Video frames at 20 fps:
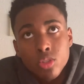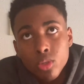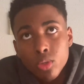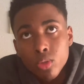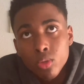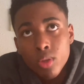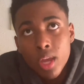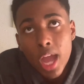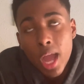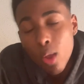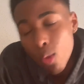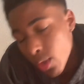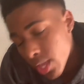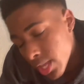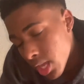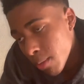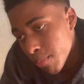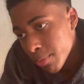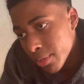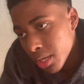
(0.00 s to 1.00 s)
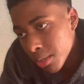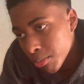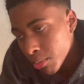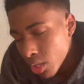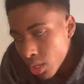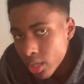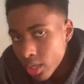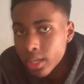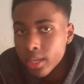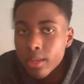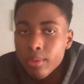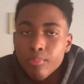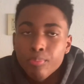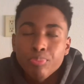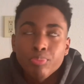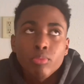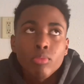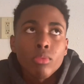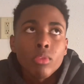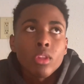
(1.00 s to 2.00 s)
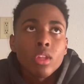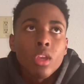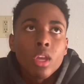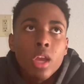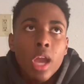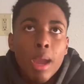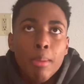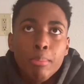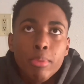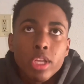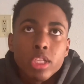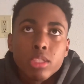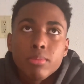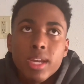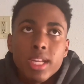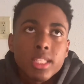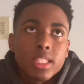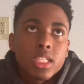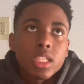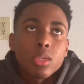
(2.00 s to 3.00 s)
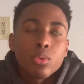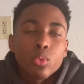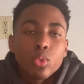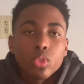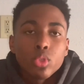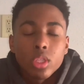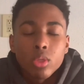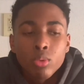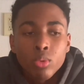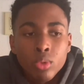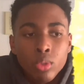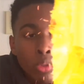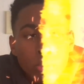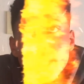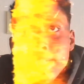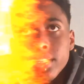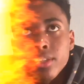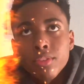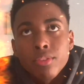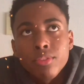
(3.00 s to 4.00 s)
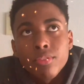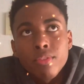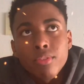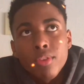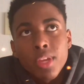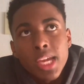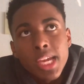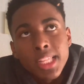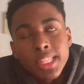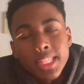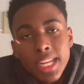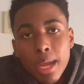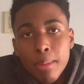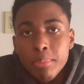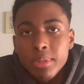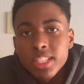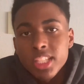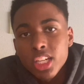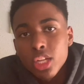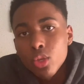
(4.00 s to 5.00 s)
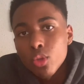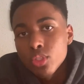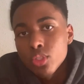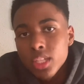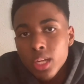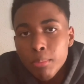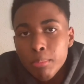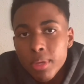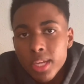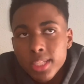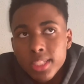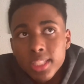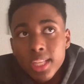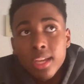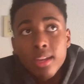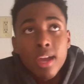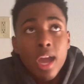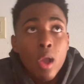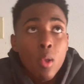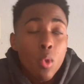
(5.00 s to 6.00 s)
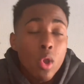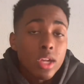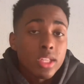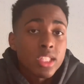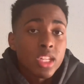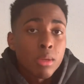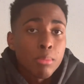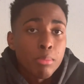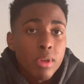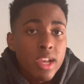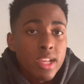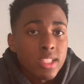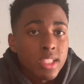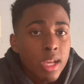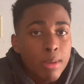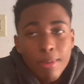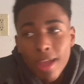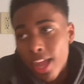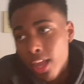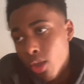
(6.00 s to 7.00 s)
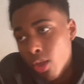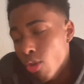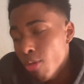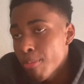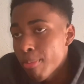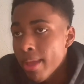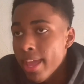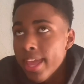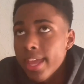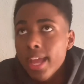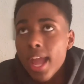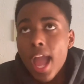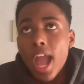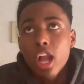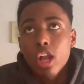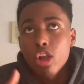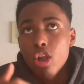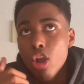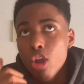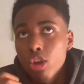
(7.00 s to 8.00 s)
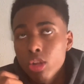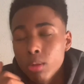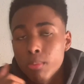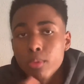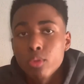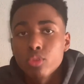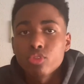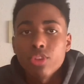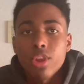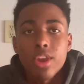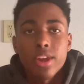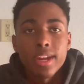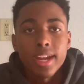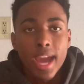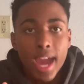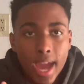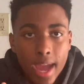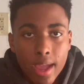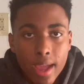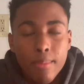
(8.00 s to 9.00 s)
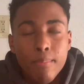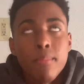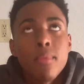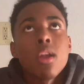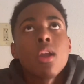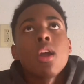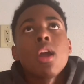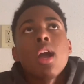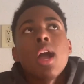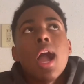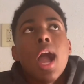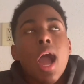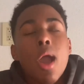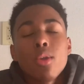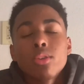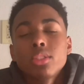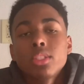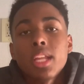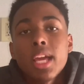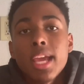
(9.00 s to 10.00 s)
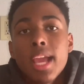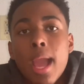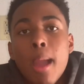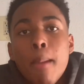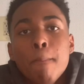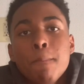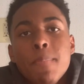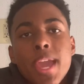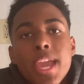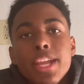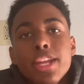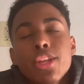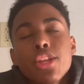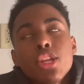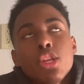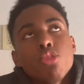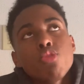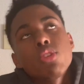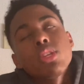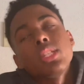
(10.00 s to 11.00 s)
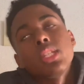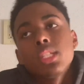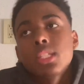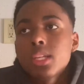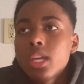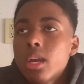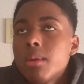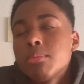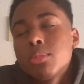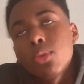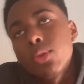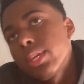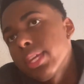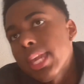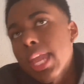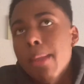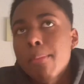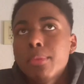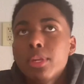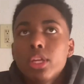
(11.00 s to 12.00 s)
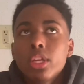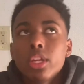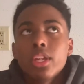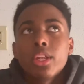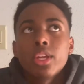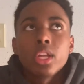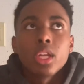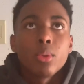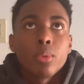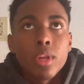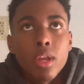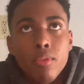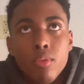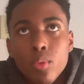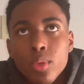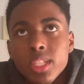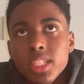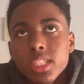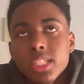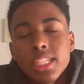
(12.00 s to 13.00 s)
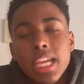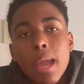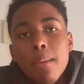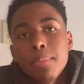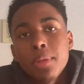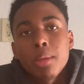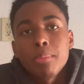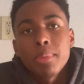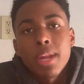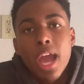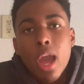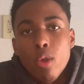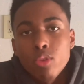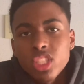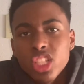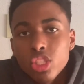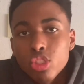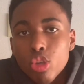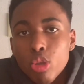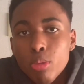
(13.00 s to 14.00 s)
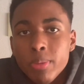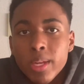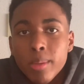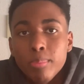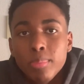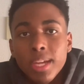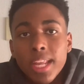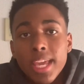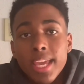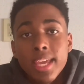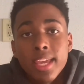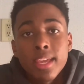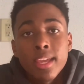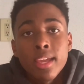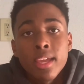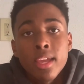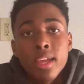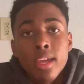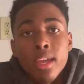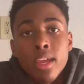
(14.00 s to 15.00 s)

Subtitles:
So I wake up in the morning, I brush my teeth, woo-dee-woo. So then I pretend to go to the bus stop. I walk to the bus stop, I go back, I call him, it was around 9. I was like, I'm back early, you could just come. So he came a little early, whatever, we just chopping up in the house. He told me the plan.